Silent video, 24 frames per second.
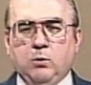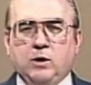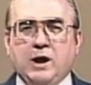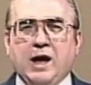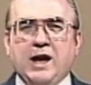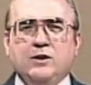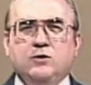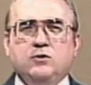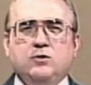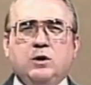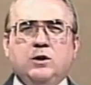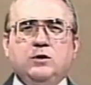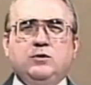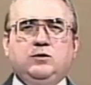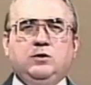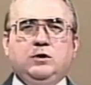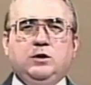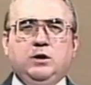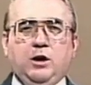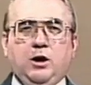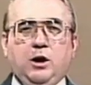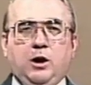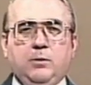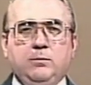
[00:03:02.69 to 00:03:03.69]
When I
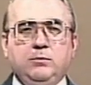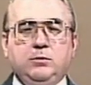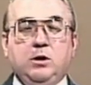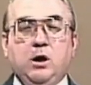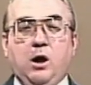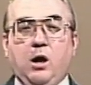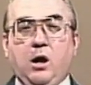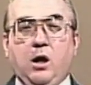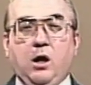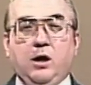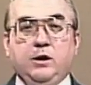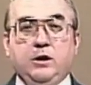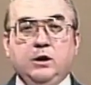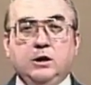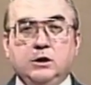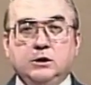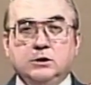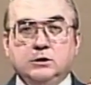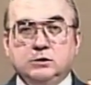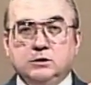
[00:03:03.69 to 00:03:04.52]
trusted him, God